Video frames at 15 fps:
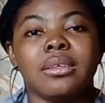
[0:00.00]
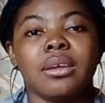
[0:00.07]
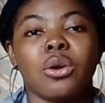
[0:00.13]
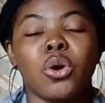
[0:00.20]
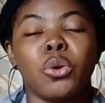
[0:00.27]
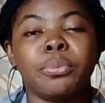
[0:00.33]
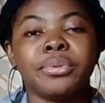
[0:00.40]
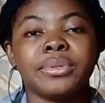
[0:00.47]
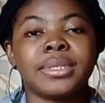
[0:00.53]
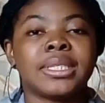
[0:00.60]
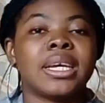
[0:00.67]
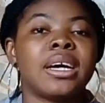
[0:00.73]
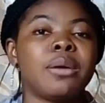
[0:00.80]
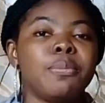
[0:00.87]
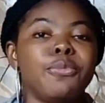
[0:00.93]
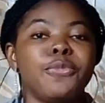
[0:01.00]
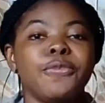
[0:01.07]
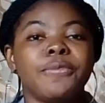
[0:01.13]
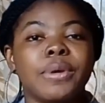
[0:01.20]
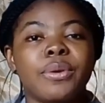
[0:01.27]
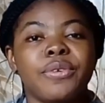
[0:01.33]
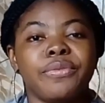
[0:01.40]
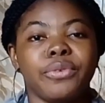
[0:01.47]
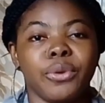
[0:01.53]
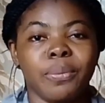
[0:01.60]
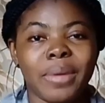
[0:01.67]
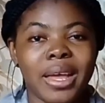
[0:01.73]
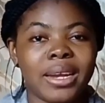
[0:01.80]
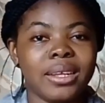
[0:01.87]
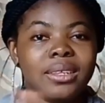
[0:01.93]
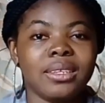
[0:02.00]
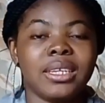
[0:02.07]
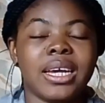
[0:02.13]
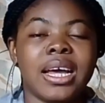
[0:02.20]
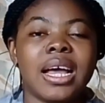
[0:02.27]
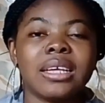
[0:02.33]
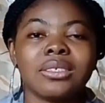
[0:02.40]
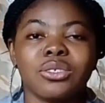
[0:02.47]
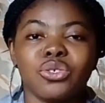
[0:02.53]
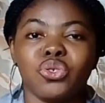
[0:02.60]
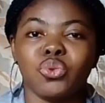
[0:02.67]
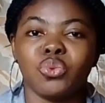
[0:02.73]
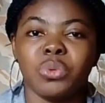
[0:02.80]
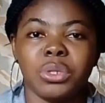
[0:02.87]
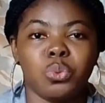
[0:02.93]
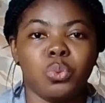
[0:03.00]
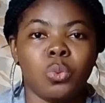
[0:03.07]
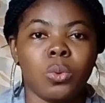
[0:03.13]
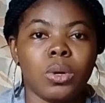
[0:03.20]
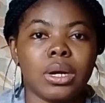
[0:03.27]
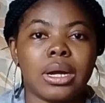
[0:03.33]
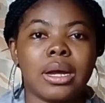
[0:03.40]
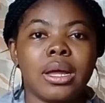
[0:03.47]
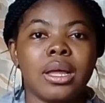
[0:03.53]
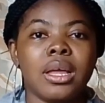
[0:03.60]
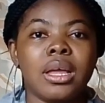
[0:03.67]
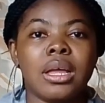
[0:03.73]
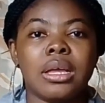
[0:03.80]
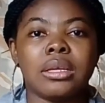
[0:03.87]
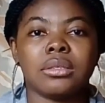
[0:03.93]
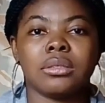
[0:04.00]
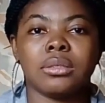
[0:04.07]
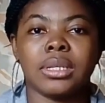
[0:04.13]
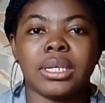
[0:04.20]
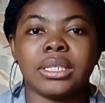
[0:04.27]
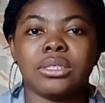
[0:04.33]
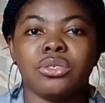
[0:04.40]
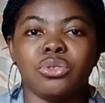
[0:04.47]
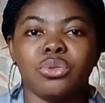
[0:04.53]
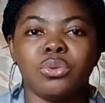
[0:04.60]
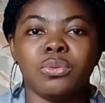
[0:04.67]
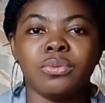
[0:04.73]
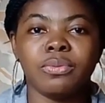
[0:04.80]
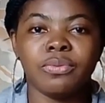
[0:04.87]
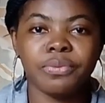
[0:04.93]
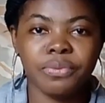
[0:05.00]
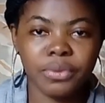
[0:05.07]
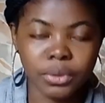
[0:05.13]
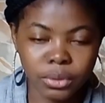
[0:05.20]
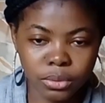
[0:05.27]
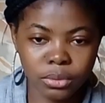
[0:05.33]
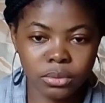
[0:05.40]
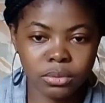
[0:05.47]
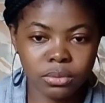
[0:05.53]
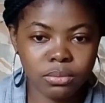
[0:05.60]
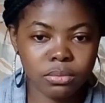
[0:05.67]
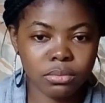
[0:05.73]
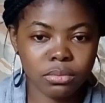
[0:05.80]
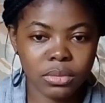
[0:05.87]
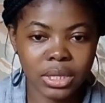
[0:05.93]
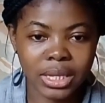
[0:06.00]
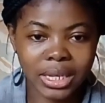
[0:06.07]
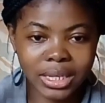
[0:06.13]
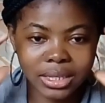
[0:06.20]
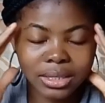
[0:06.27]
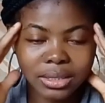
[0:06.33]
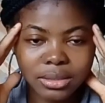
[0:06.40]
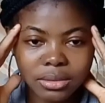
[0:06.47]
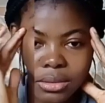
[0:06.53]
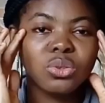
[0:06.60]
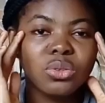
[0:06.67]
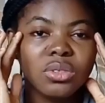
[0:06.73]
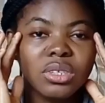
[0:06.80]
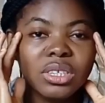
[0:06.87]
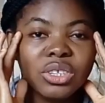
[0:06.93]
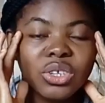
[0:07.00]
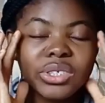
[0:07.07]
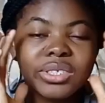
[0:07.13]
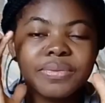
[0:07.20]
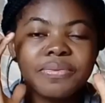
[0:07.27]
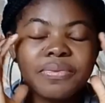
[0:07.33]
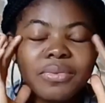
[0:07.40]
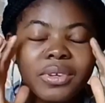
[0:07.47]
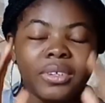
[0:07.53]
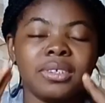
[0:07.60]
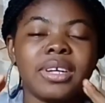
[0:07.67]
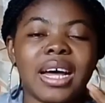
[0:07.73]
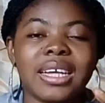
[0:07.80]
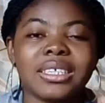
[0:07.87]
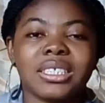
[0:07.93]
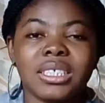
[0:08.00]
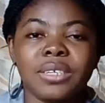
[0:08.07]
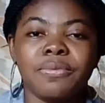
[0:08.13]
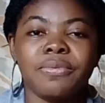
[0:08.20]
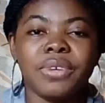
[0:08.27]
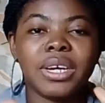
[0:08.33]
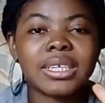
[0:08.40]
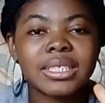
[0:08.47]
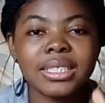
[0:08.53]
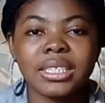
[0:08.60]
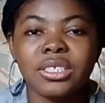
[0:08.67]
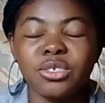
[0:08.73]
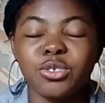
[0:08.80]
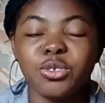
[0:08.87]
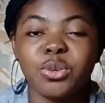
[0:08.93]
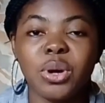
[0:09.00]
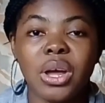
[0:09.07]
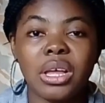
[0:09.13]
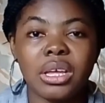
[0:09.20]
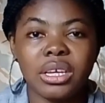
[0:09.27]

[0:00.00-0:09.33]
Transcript: computer, move away from anything that has to do with work, so that you don't feel like it doesn't feel as if you are still